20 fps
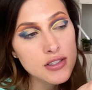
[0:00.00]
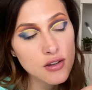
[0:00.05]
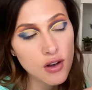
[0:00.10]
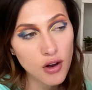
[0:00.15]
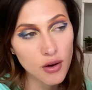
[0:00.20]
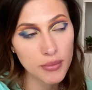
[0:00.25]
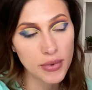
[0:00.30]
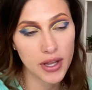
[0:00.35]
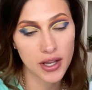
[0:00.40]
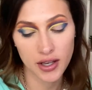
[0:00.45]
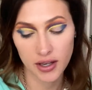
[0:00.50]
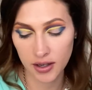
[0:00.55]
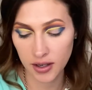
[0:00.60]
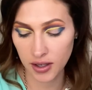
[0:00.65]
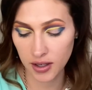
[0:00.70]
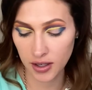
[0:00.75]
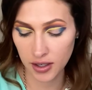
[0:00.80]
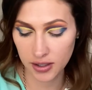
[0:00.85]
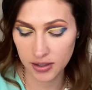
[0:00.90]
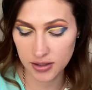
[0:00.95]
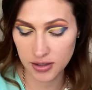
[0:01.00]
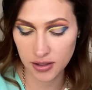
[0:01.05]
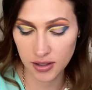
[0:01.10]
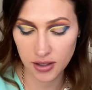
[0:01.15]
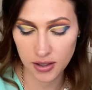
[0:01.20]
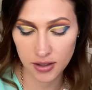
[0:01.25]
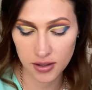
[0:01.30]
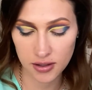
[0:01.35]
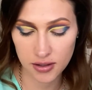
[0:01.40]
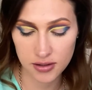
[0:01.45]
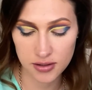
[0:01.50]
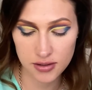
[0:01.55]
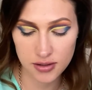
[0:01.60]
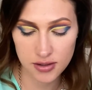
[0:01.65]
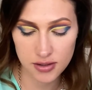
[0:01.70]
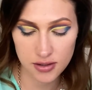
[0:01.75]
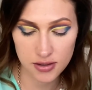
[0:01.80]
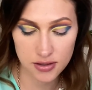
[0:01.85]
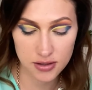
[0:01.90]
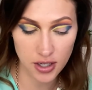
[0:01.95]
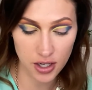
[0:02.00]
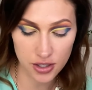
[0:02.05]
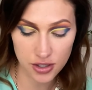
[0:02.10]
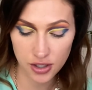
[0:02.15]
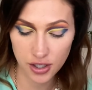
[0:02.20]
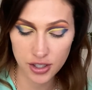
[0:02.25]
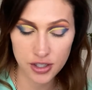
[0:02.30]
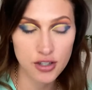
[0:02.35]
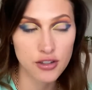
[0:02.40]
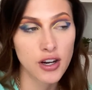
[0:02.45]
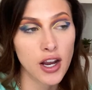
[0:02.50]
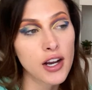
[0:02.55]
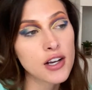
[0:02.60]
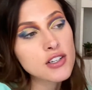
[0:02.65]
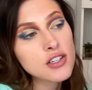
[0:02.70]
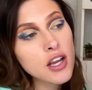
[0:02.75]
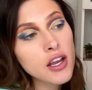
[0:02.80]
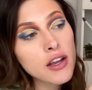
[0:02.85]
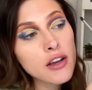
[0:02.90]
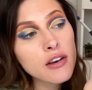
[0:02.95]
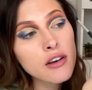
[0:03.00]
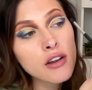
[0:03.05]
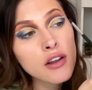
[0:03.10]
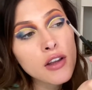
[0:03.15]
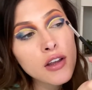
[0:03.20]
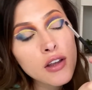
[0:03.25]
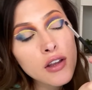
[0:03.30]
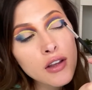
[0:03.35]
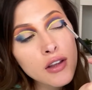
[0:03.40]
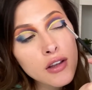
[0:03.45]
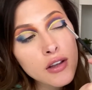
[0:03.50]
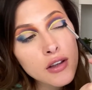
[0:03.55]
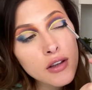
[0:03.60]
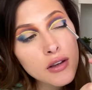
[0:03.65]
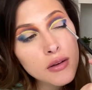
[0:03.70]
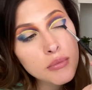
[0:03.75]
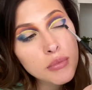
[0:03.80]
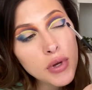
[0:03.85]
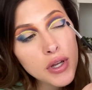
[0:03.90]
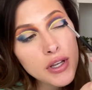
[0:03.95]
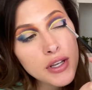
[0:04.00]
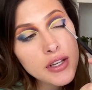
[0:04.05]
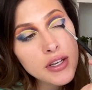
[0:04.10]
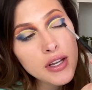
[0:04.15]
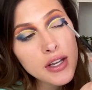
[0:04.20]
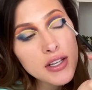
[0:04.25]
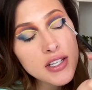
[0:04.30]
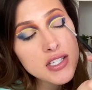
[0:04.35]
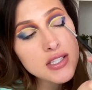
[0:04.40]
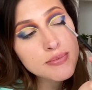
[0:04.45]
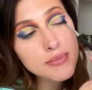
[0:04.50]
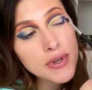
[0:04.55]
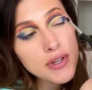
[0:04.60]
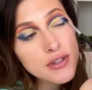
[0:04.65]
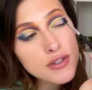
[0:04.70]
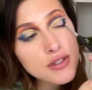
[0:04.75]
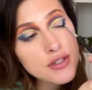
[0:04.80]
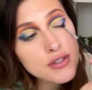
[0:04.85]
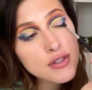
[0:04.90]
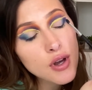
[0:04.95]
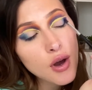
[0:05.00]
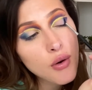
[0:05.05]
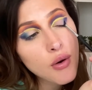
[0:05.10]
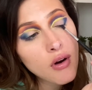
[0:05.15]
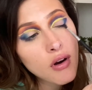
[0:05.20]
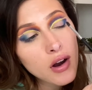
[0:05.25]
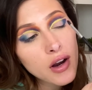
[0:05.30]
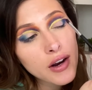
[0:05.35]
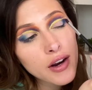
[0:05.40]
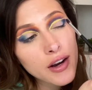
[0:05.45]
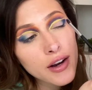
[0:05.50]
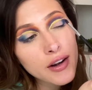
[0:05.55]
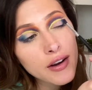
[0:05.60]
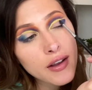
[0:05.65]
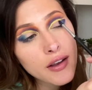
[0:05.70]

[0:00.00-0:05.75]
all been in such a good direction. But it has been so hard.